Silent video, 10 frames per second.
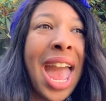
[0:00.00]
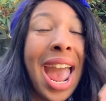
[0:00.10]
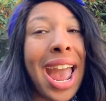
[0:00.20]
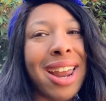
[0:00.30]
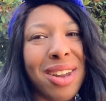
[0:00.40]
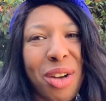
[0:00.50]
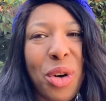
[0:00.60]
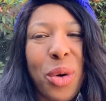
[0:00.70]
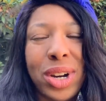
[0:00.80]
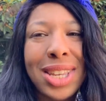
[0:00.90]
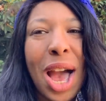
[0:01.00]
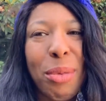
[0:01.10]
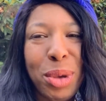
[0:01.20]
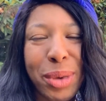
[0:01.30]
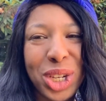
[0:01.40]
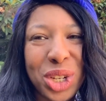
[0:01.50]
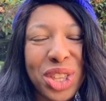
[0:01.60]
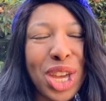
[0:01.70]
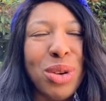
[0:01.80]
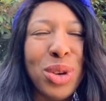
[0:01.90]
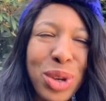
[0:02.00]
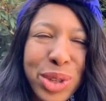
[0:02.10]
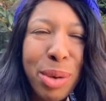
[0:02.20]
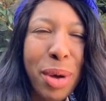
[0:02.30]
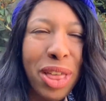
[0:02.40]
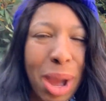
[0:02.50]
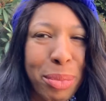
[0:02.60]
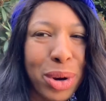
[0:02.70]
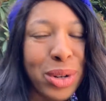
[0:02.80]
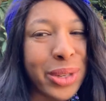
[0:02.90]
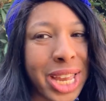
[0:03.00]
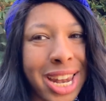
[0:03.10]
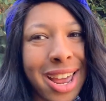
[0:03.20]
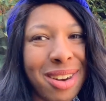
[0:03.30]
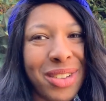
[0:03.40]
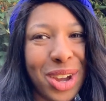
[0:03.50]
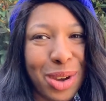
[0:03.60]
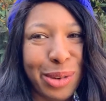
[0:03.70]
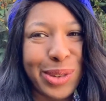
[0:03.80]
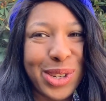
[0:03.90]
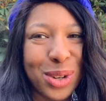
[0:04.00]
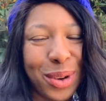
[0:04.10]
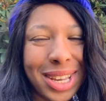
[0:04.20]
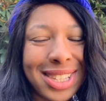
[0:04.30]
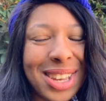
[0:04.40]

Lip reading: and of course help you make sure that you use up all that produce and none of it goes to waste.